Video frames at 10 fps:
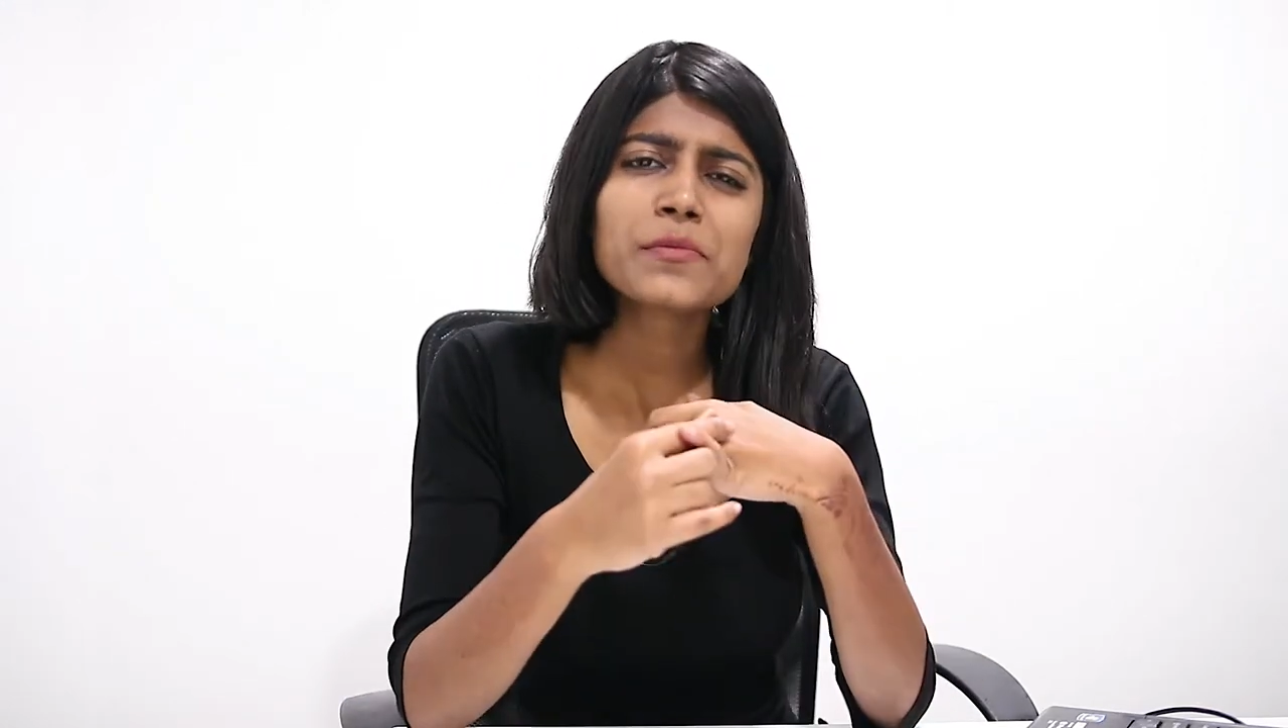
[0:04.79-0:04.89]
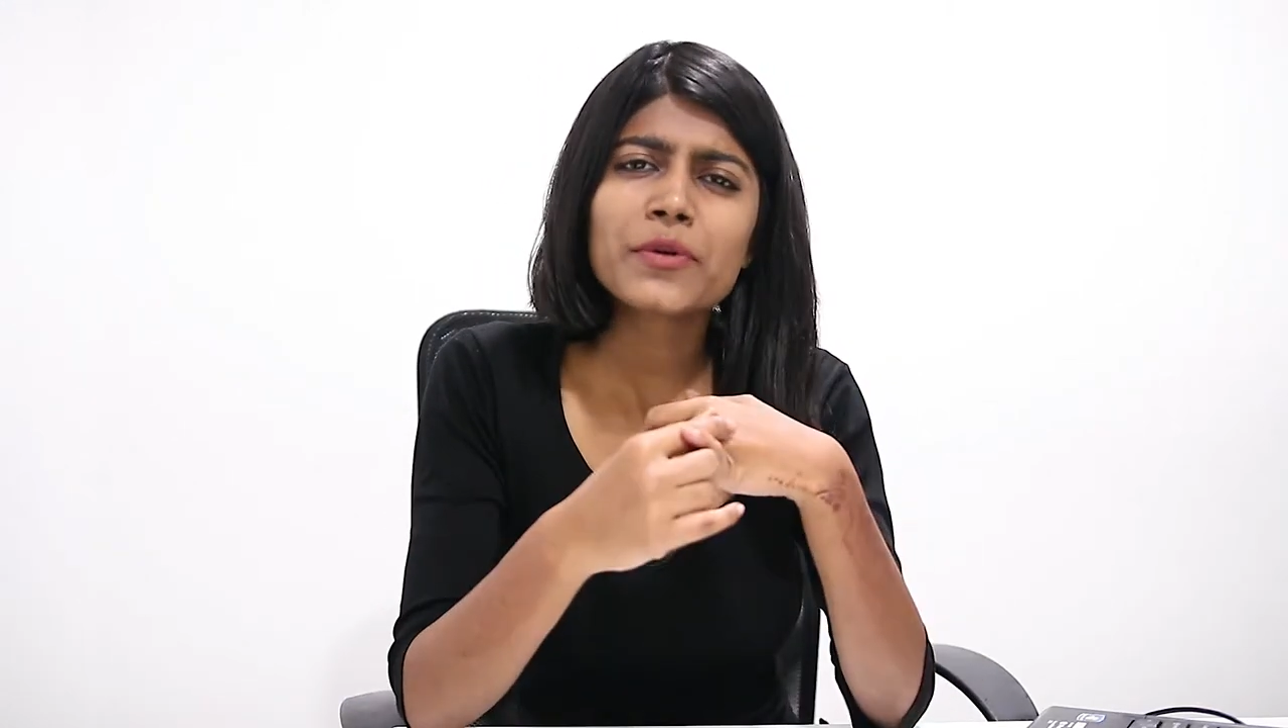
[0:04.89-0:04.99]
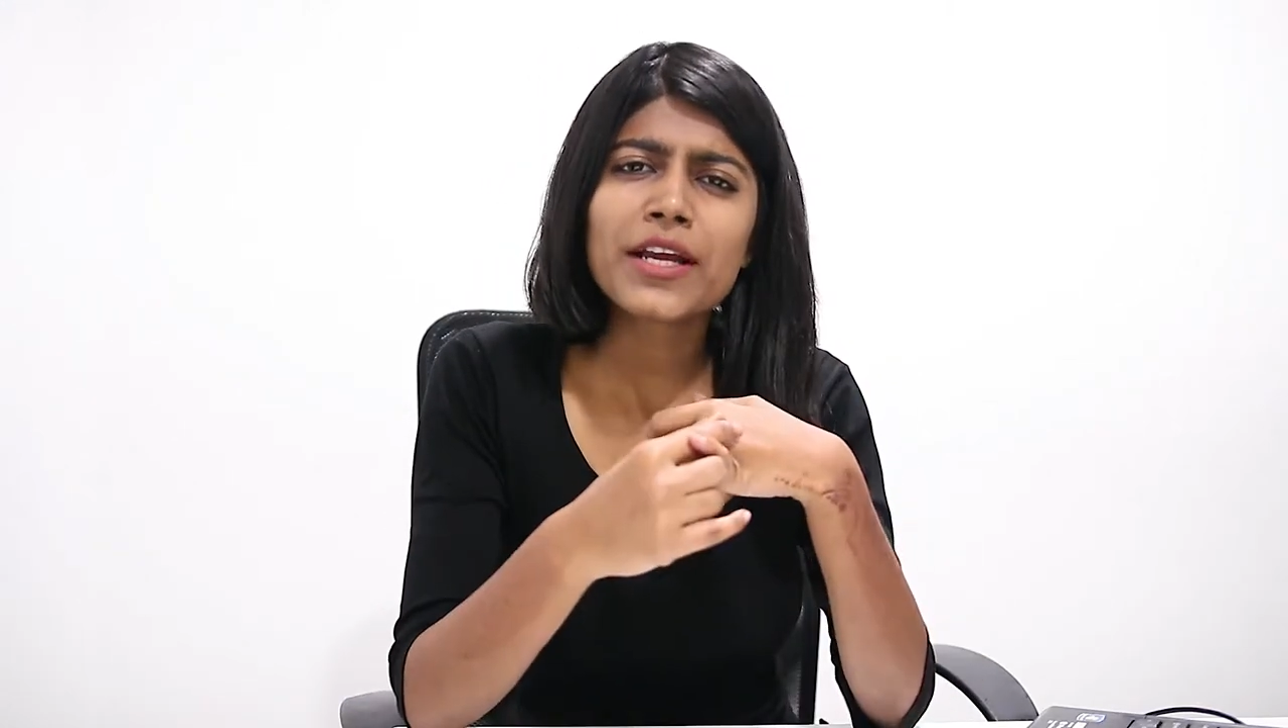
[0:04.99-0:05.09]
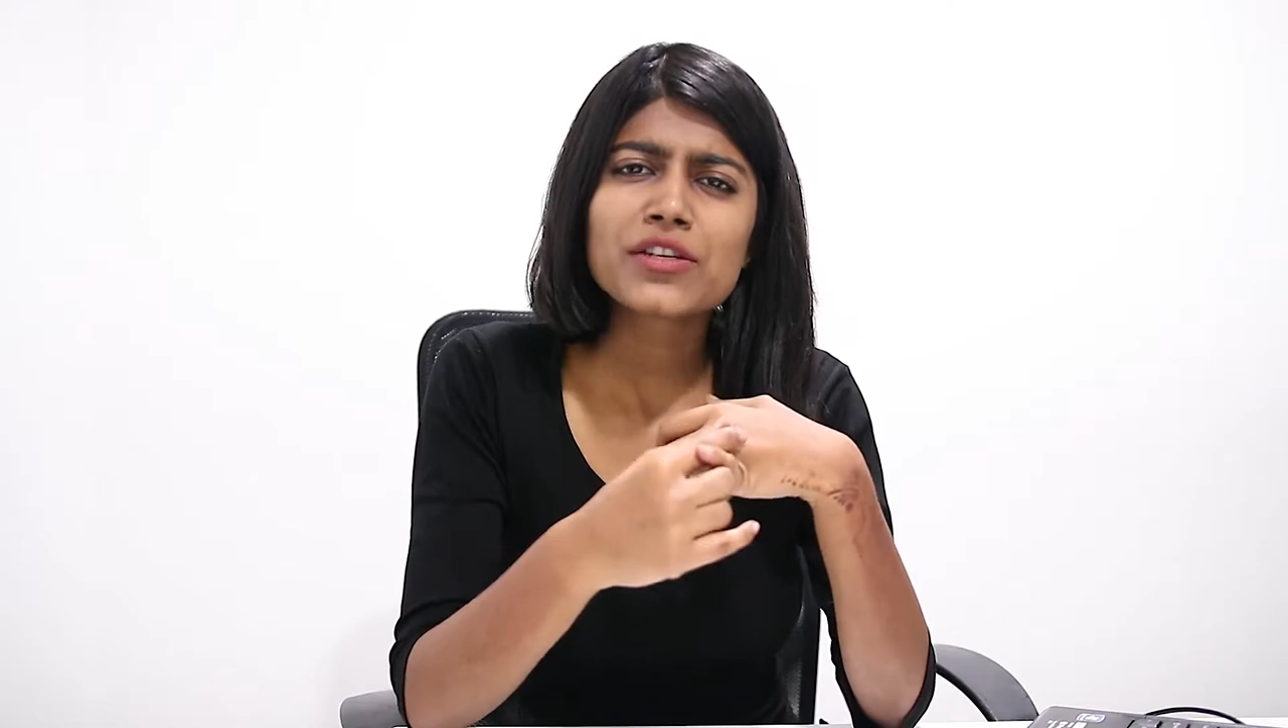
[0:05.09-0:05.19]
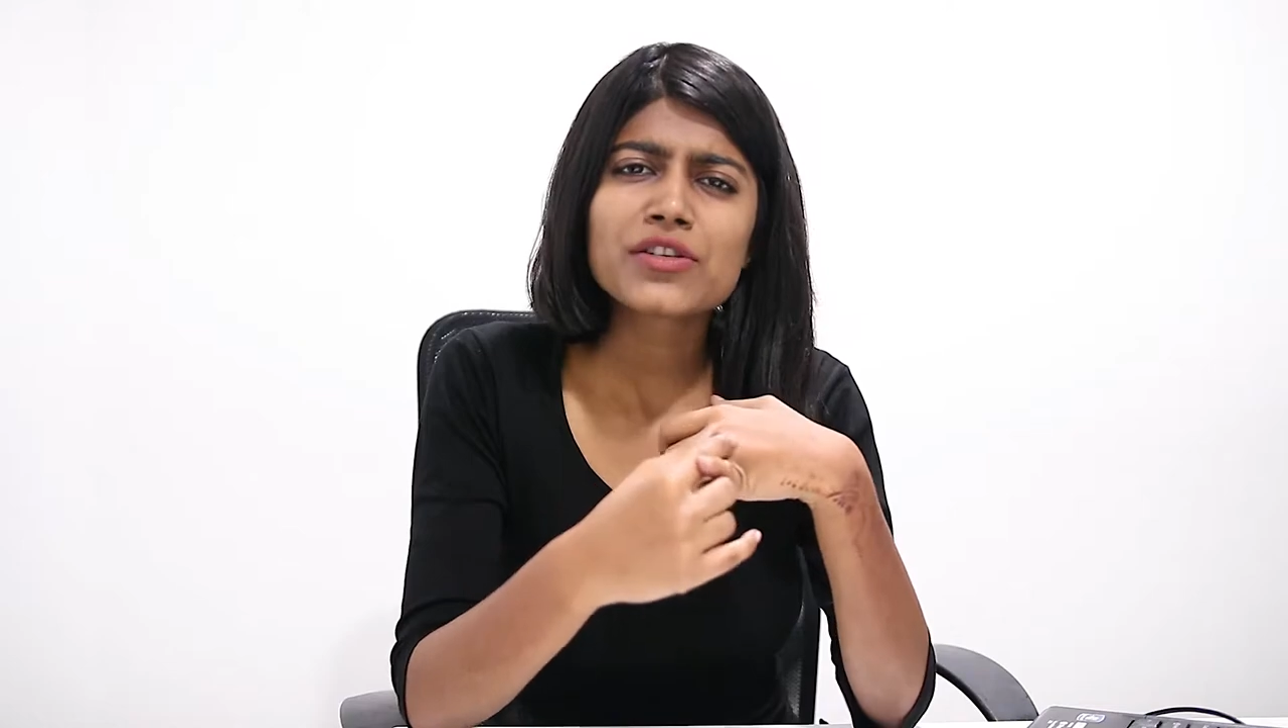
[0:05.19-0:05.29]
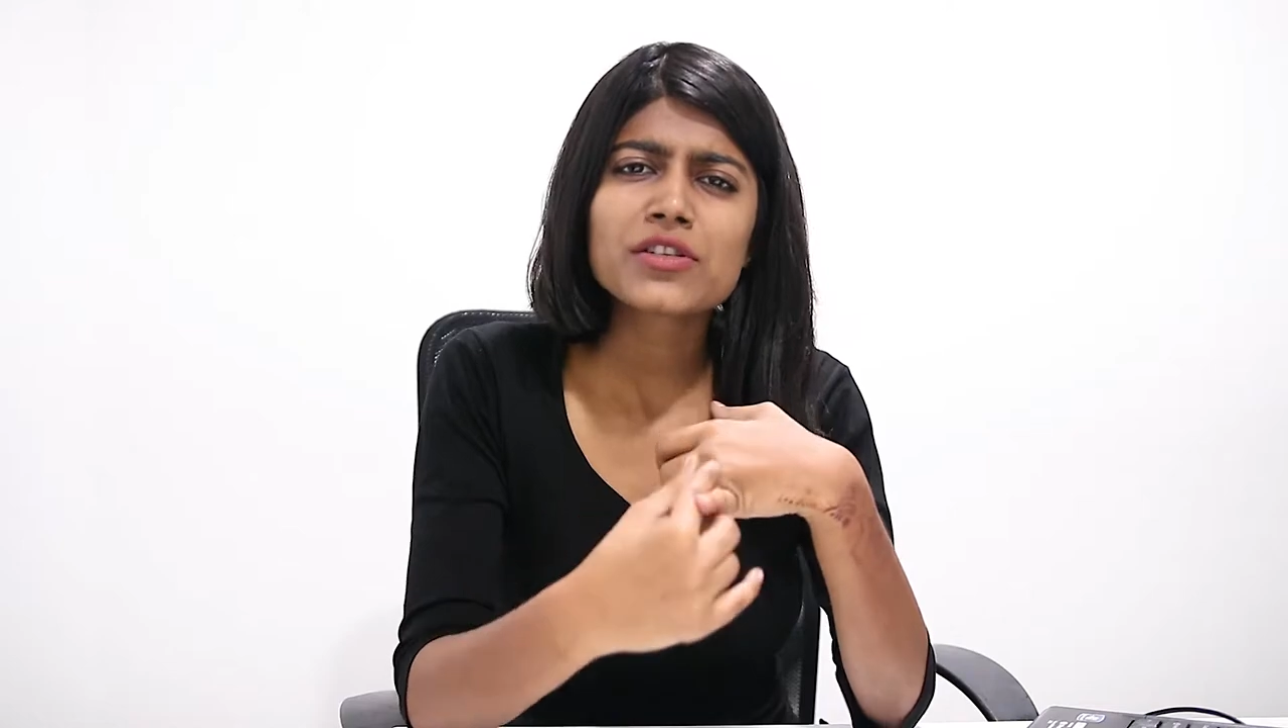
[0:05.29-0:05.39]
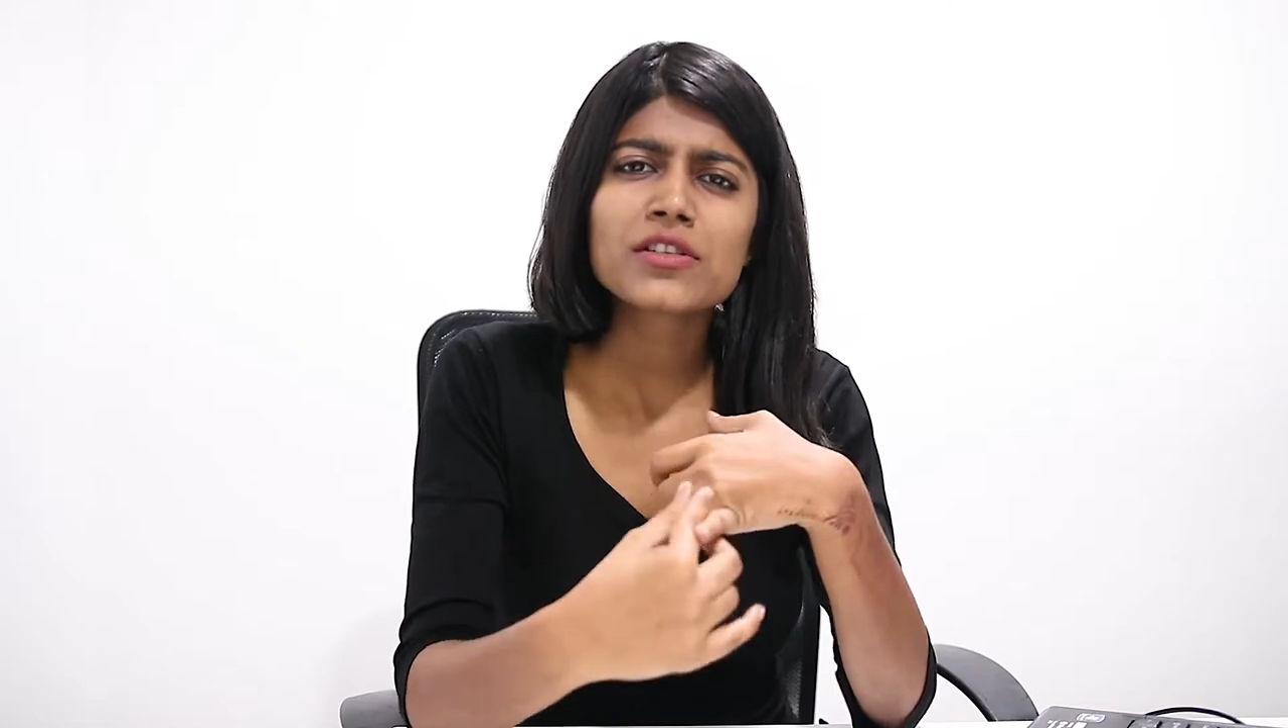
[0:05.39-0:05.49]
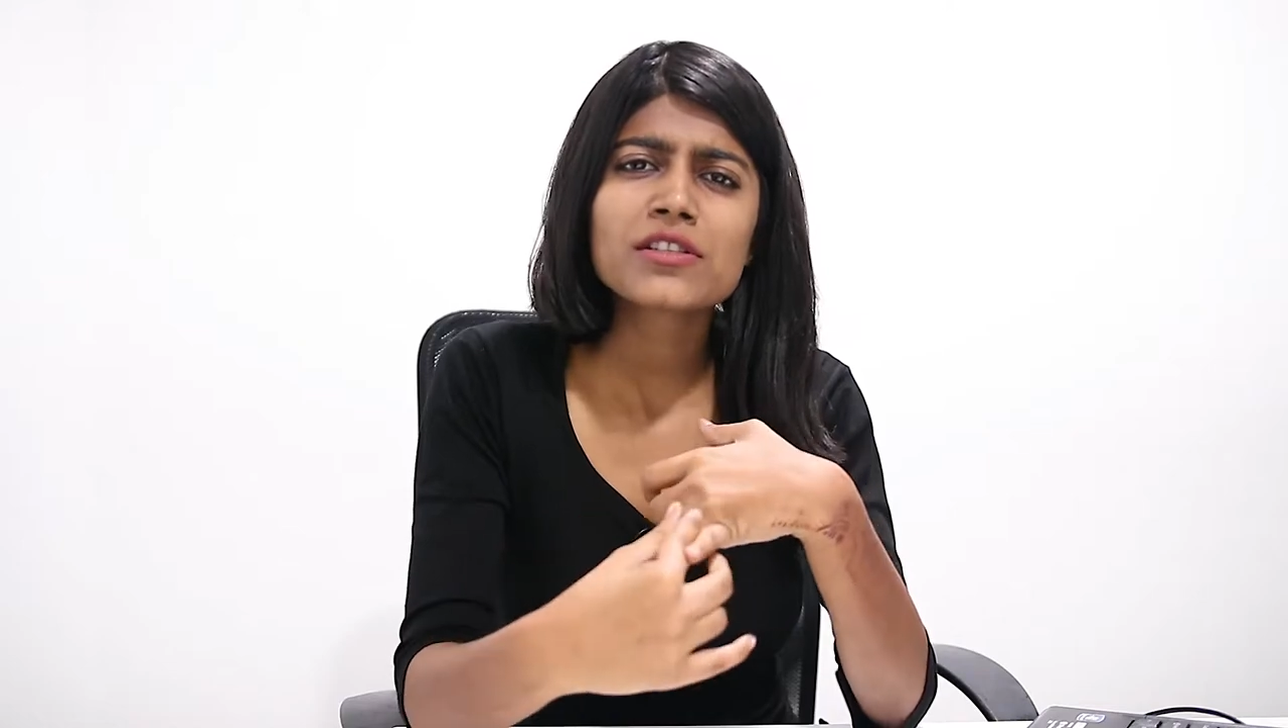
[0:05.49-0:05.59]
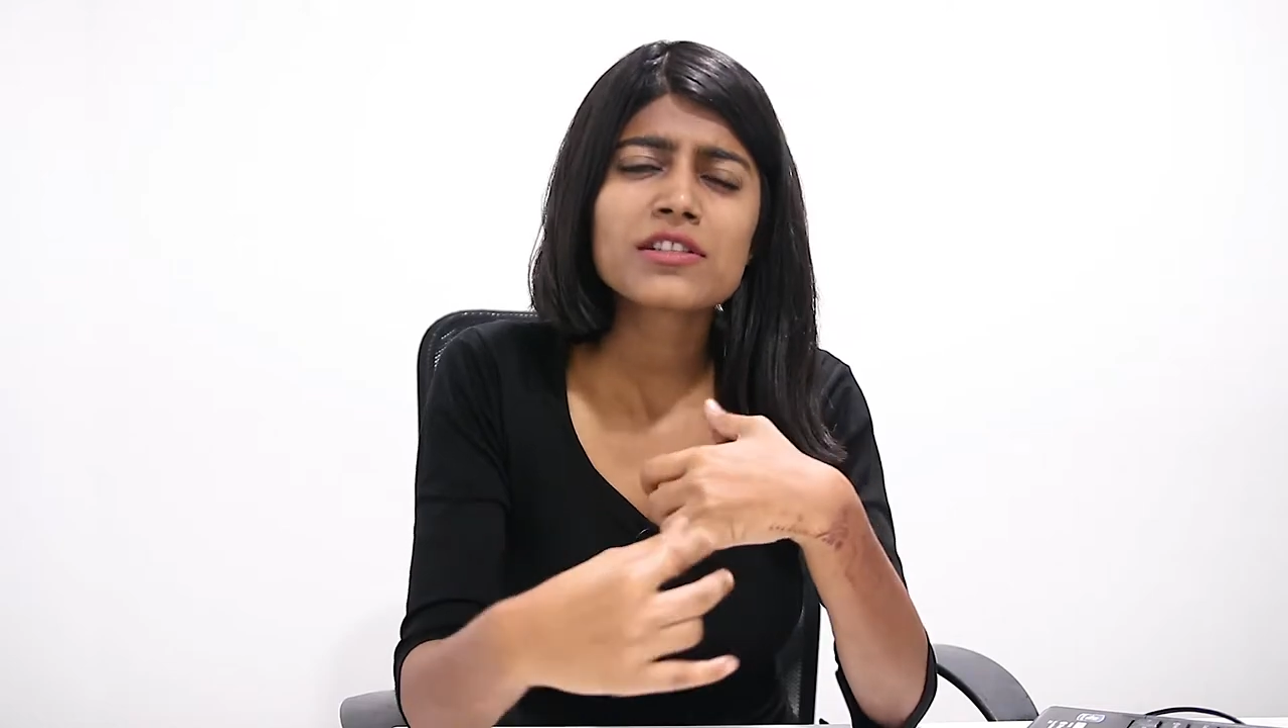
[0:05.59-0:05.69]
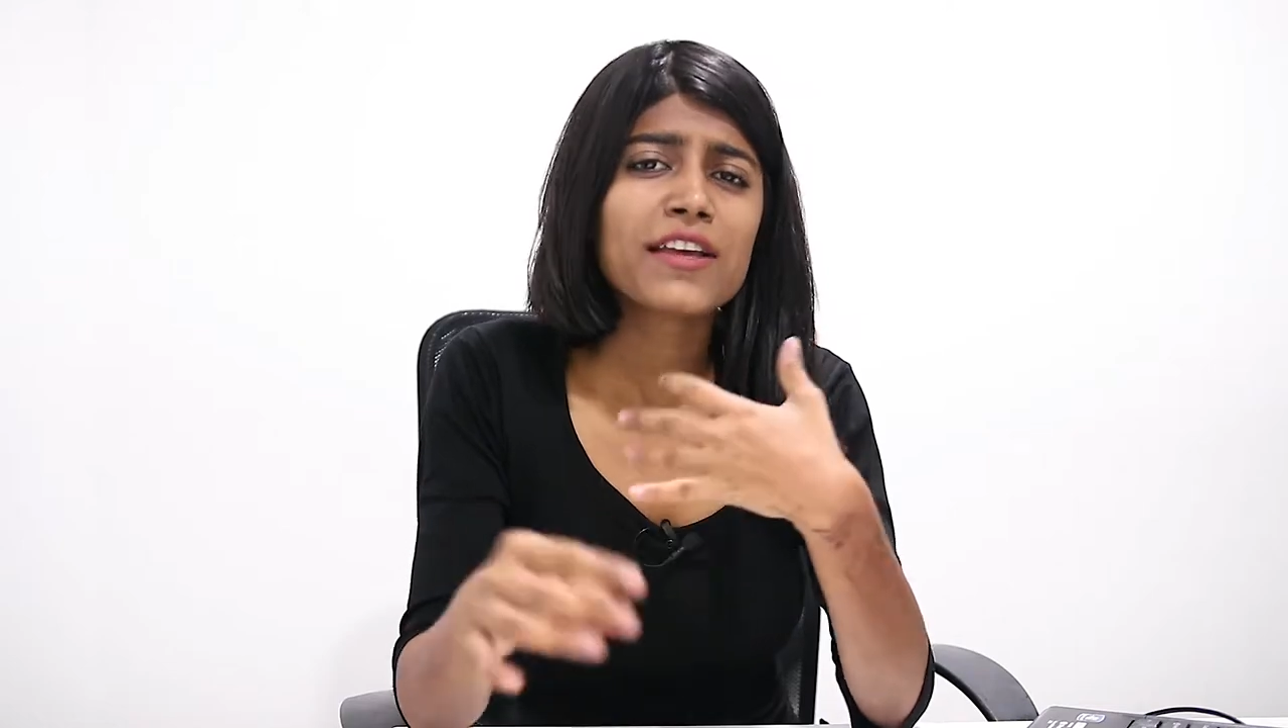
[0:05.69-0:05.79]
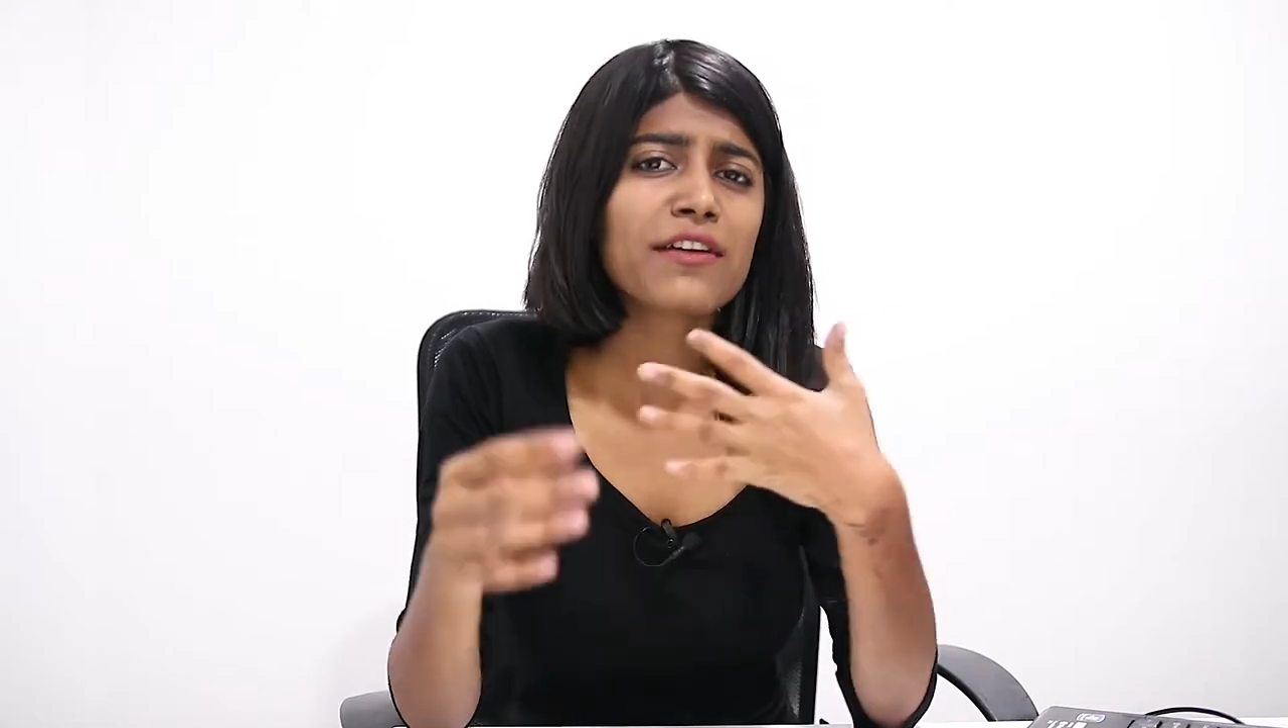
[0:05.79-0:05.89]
impressions,